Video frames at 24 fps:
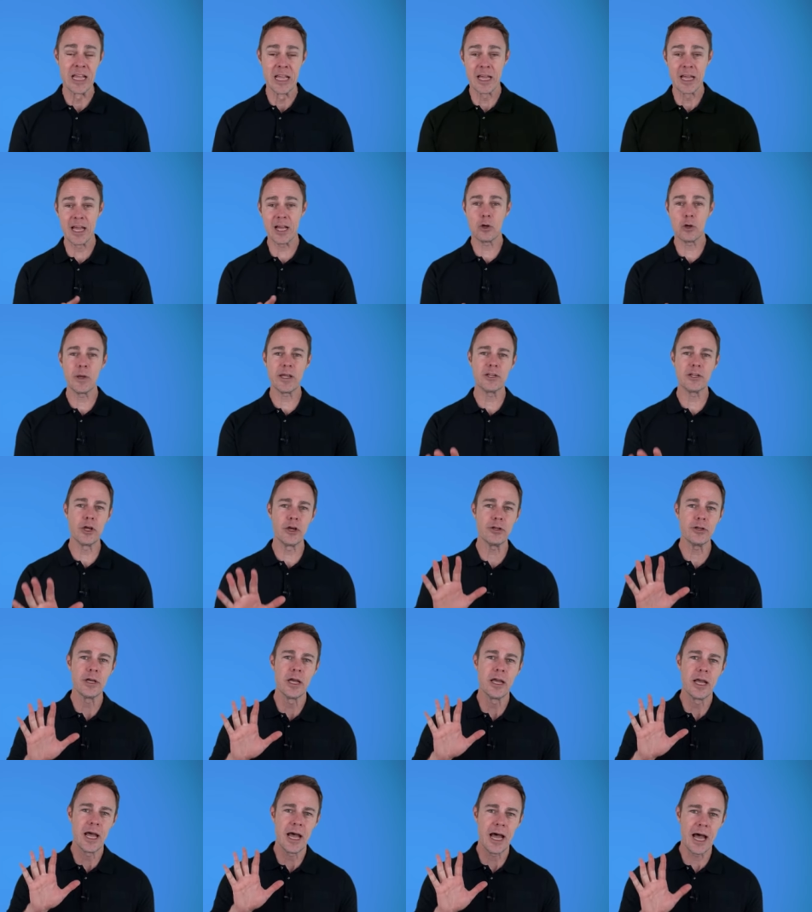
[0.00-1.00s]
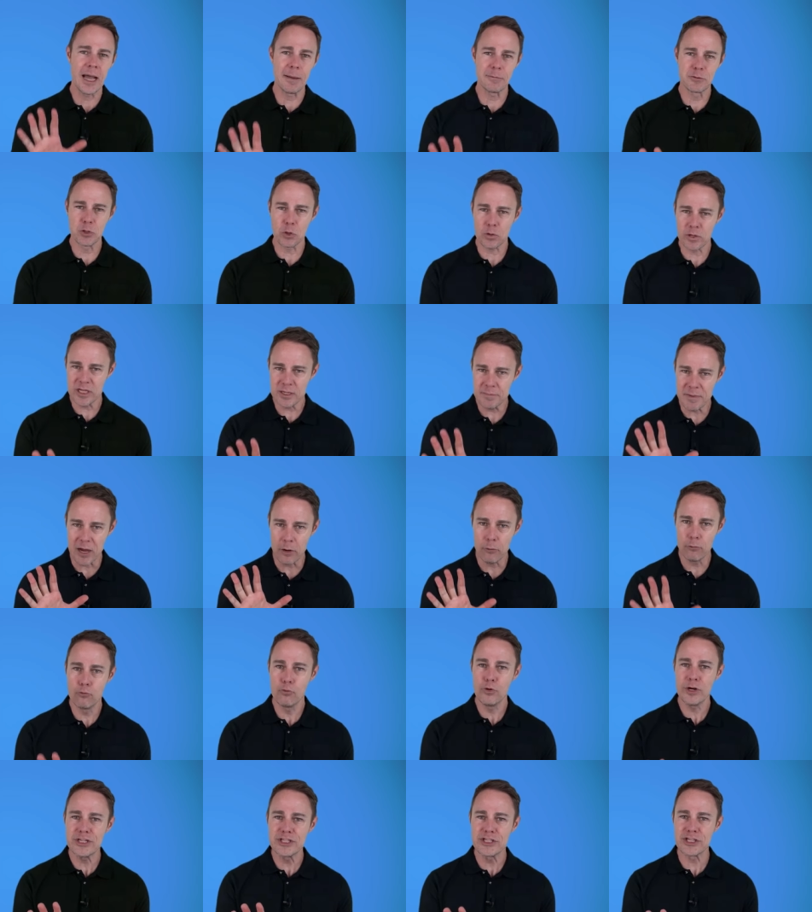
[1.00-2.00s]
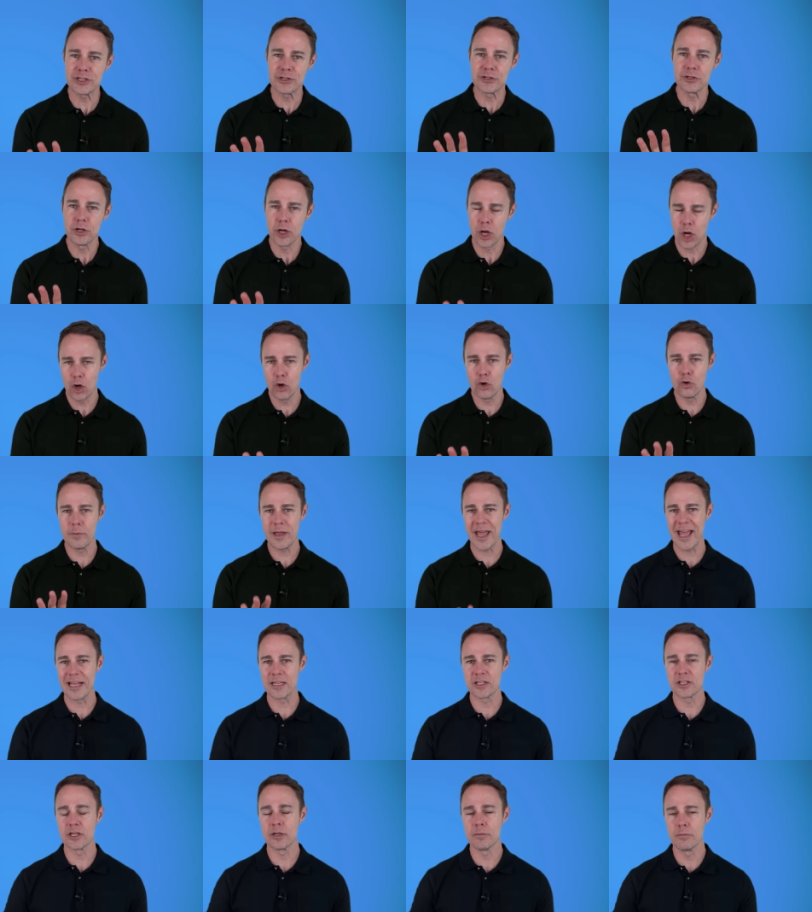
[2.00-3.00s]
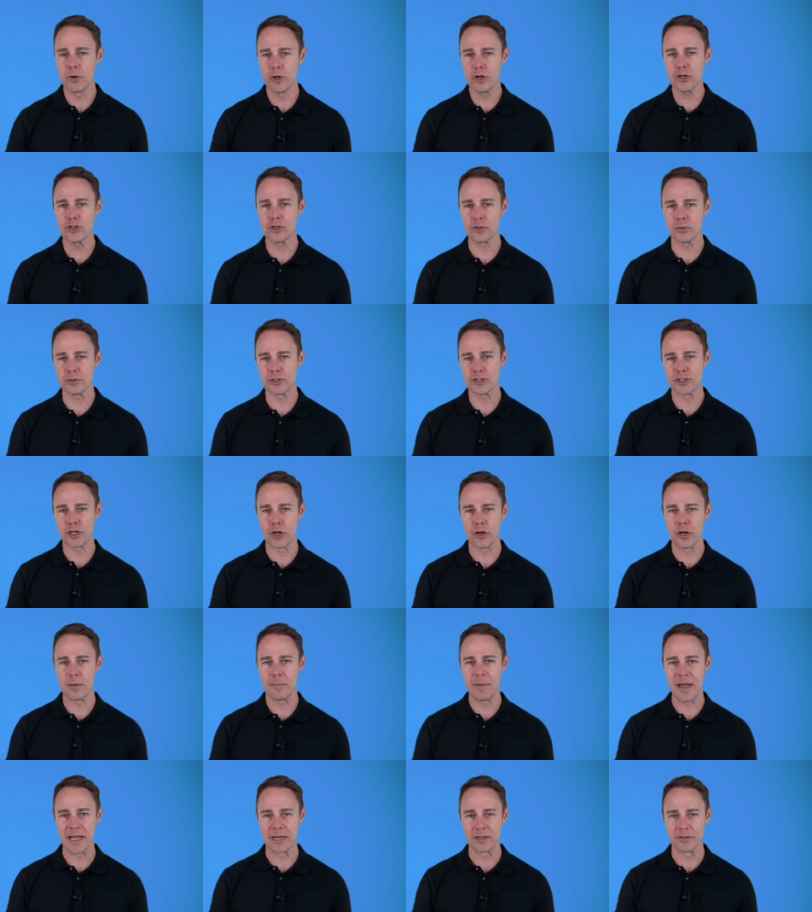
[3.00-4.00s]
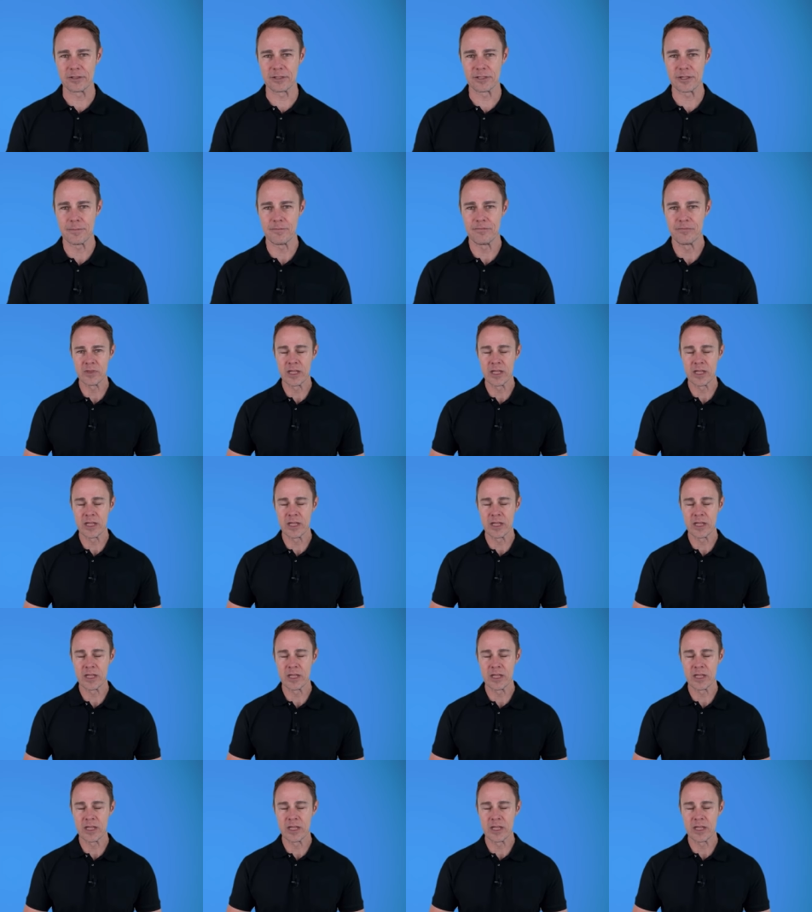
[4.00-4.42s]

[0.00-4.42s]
Now, a quick note, I'm talking about rigid home and commercial solar panels.